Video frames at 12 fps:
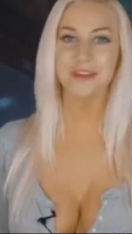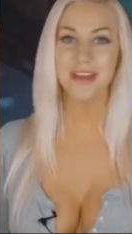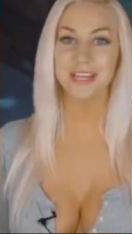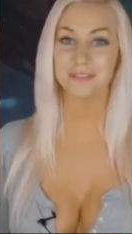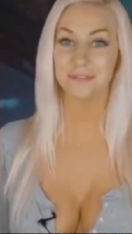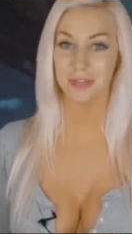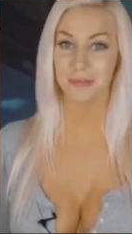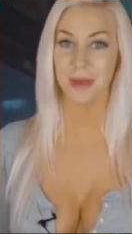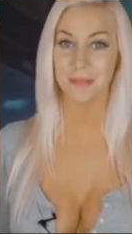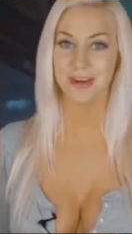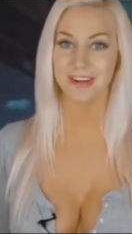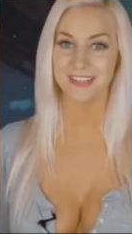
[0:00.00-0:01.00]
how do you guys feel
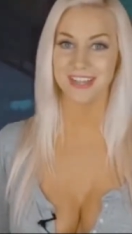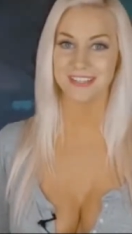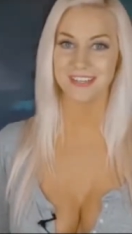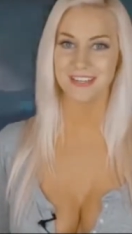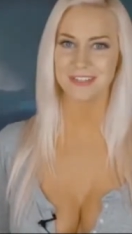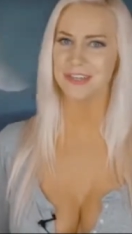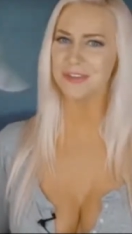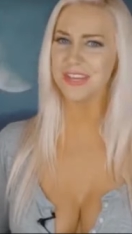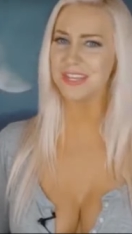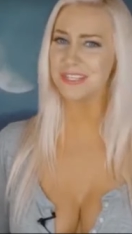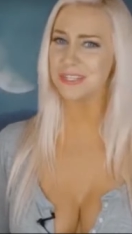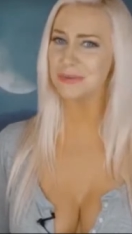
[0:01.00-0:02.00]
about beta testing? Do you
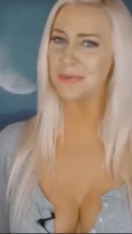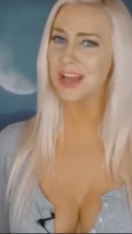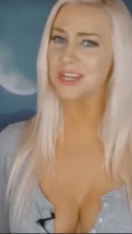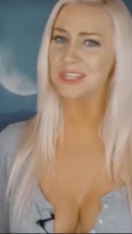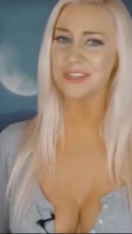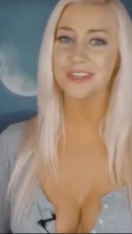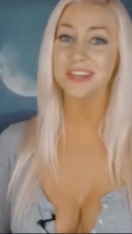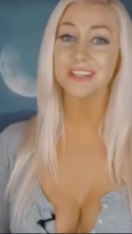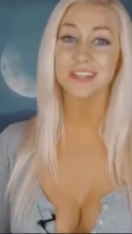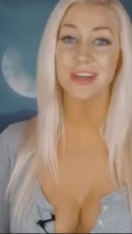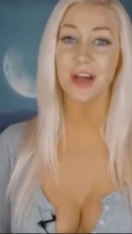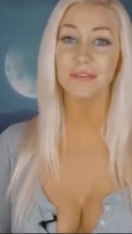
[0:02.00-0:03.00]
think it's too much? Do you
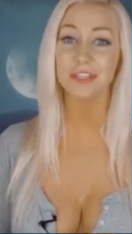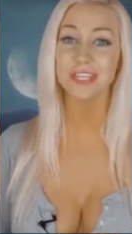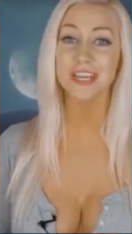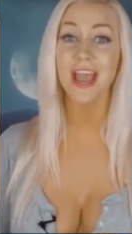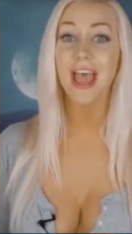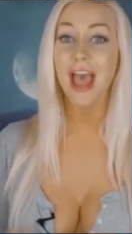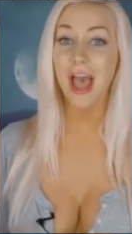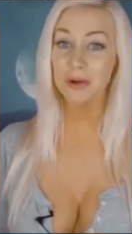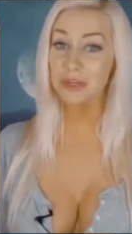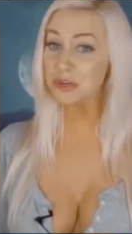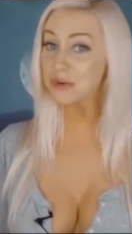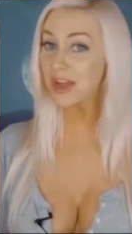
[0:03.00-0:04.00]
think it's a novelty?
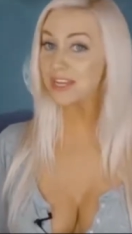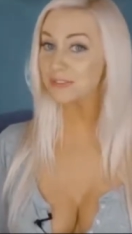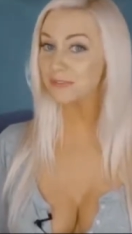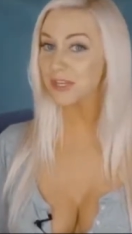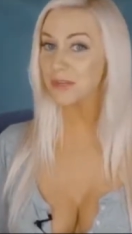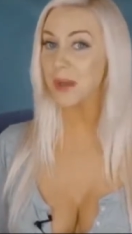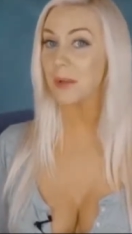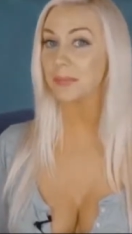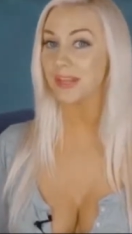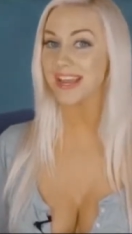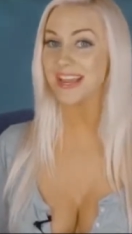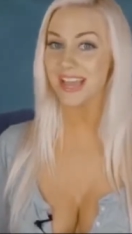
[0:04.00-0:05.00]
How do you guys feel
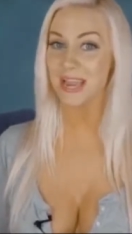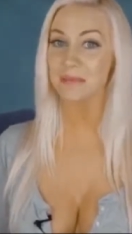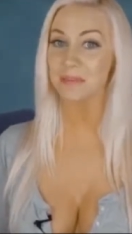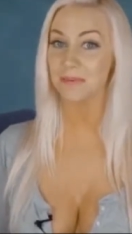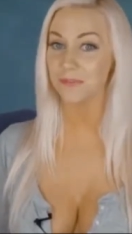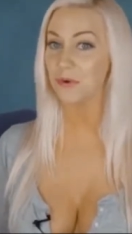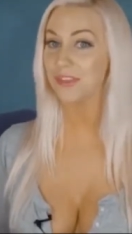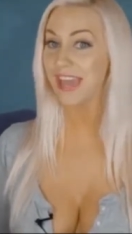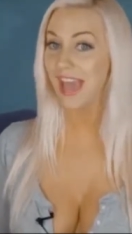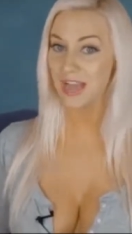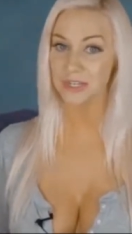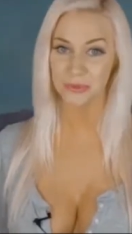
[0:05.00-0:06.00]
about playing games before
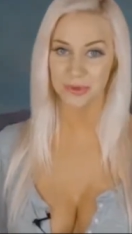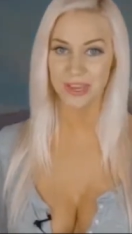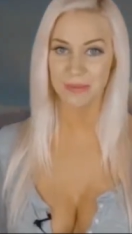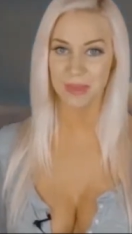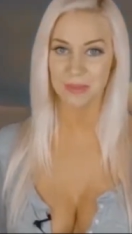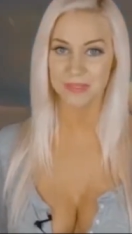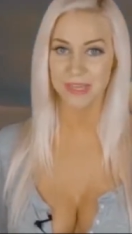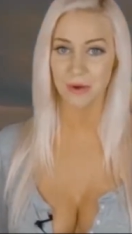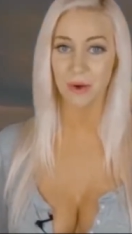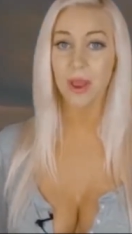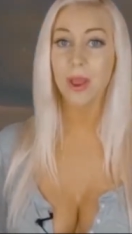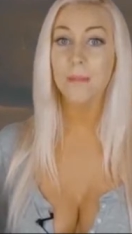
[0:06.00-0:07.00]
the actual game comes
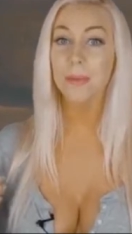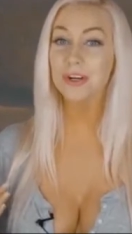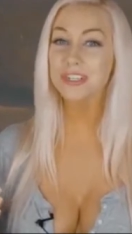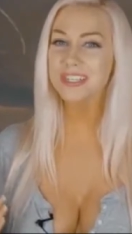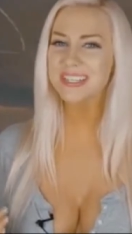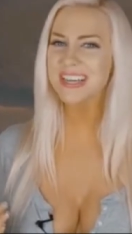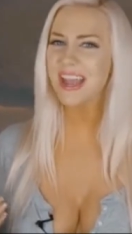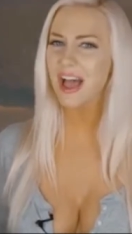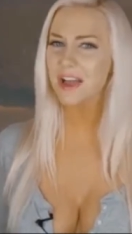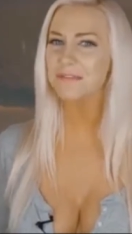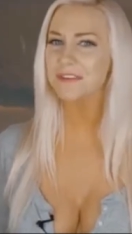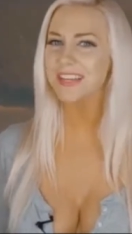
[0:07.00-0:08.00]
out? Personally,
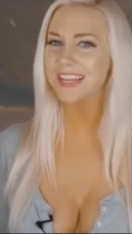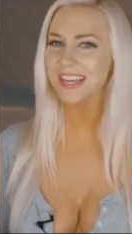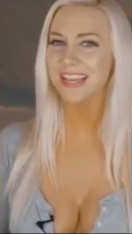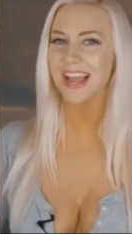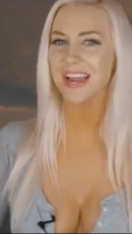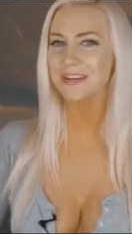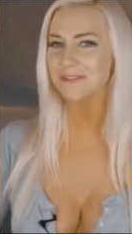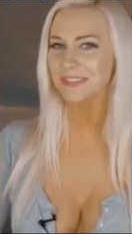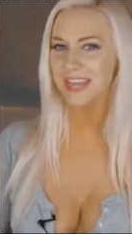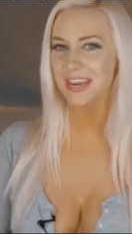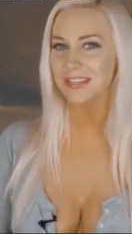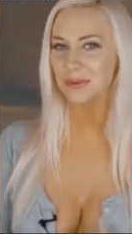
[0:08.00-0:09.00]
I feel like it kind
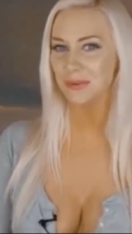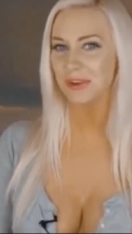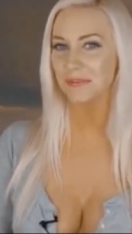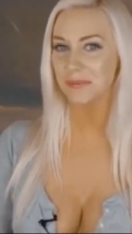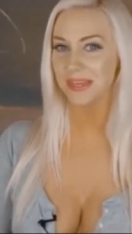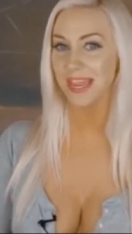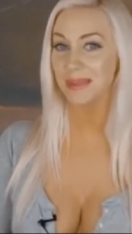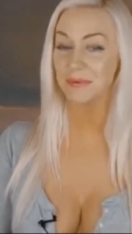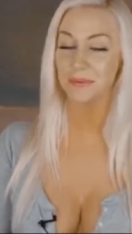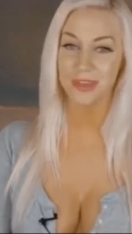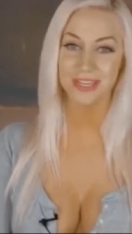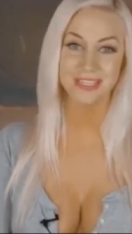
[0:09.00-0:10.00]
of takes away from the
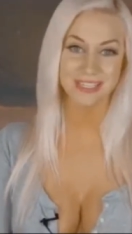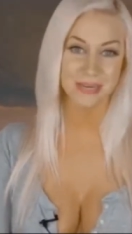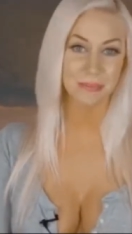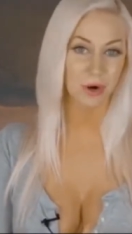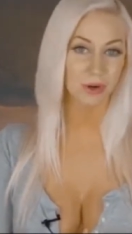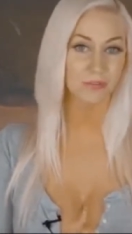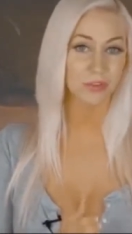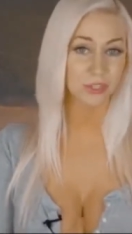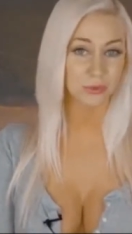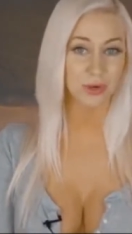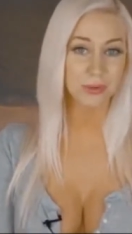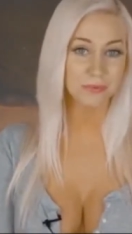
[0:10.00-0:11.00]
game if you get to see part of the
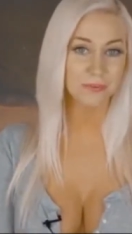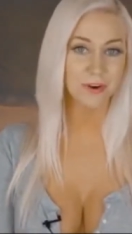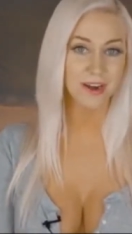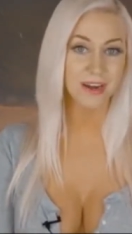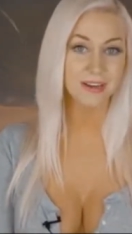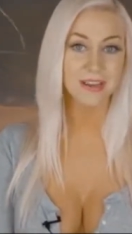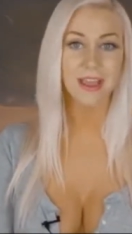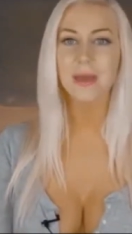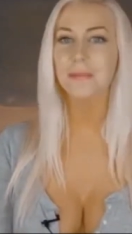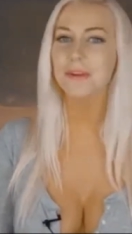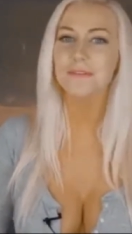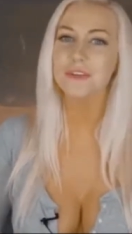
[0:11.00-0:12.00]
story beforehand,
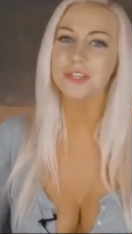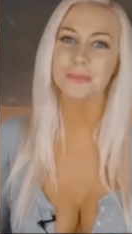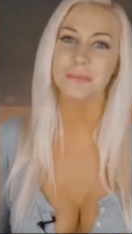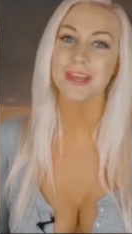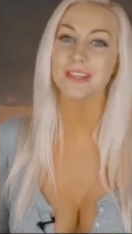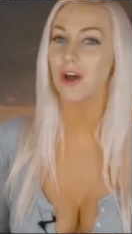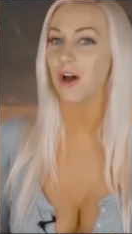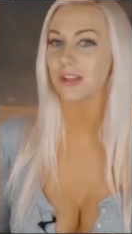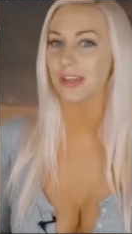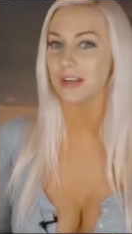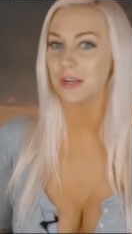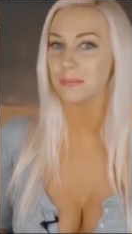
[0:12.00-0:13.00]
but if you're just playing the
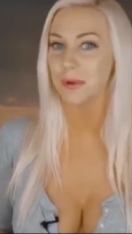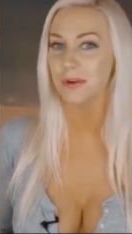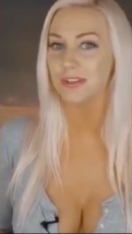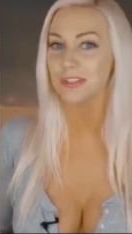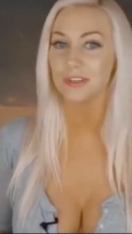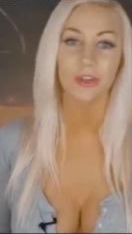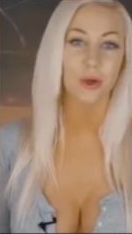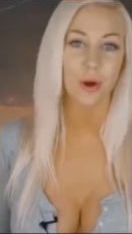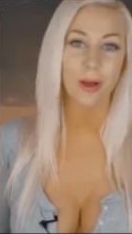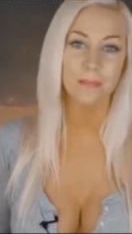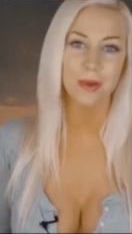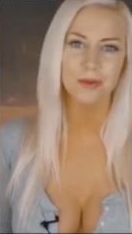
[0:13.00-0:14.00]
online components or the
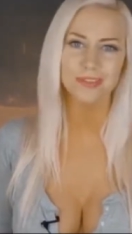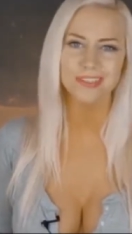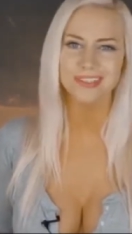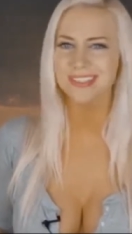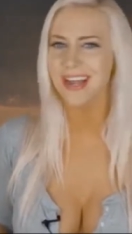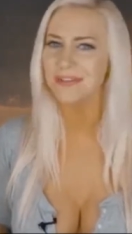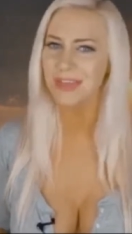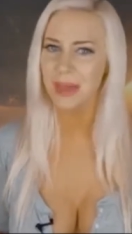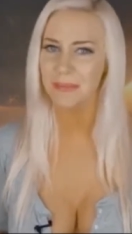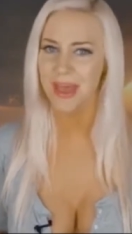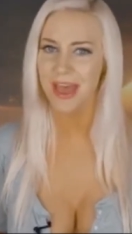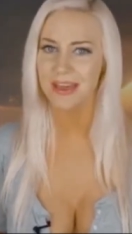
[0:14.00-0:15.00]
co-op modes, it's not
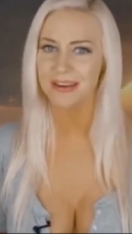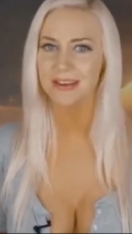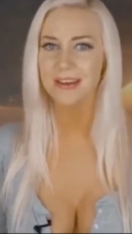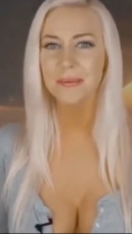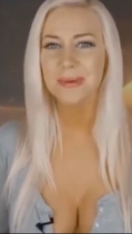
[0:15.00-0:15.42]
that bad.